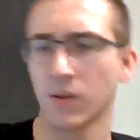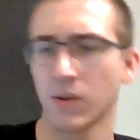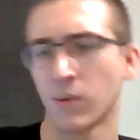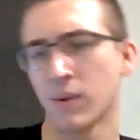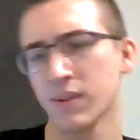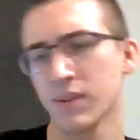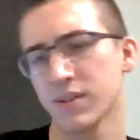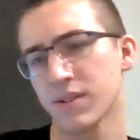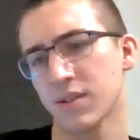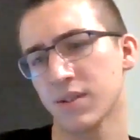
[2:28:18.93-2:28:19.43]

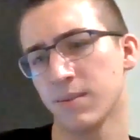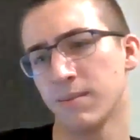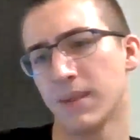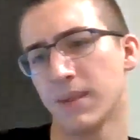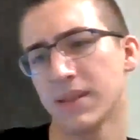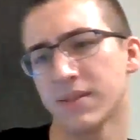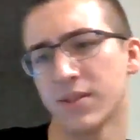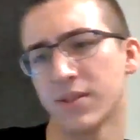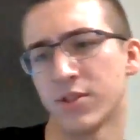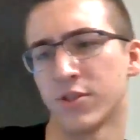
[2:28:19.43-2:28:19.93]
What's the
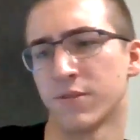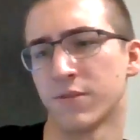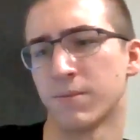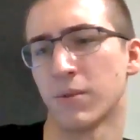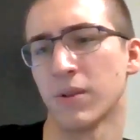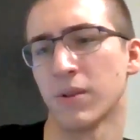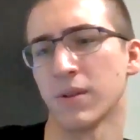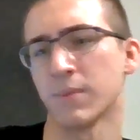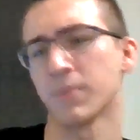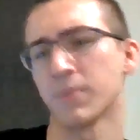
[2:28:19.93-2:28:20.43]
message of
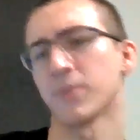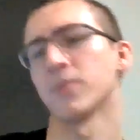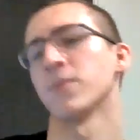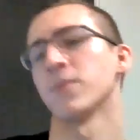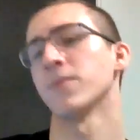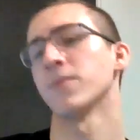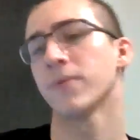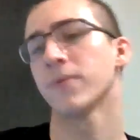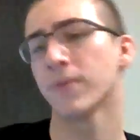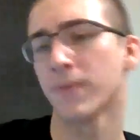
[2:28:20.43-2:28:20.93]

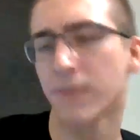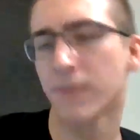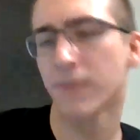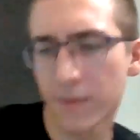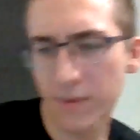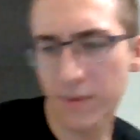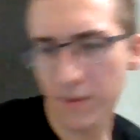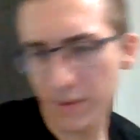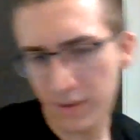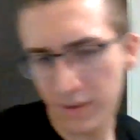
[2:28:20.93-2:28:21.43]
Bulletproof?
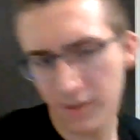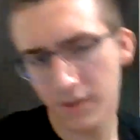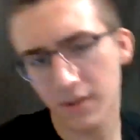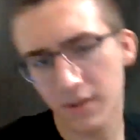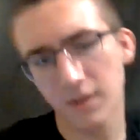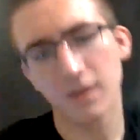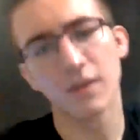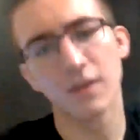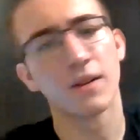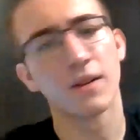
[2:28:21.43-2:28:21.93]

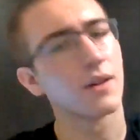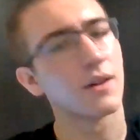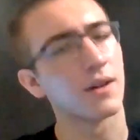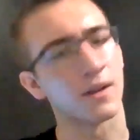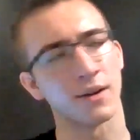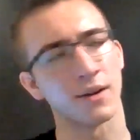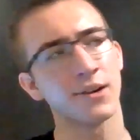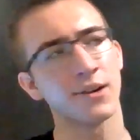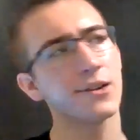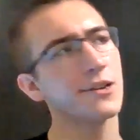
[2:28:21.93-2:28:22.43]

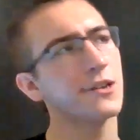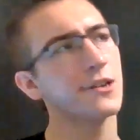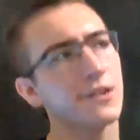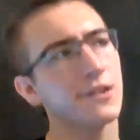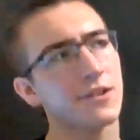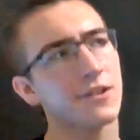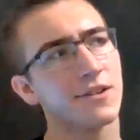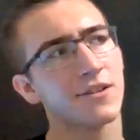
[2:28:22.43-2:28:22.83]
I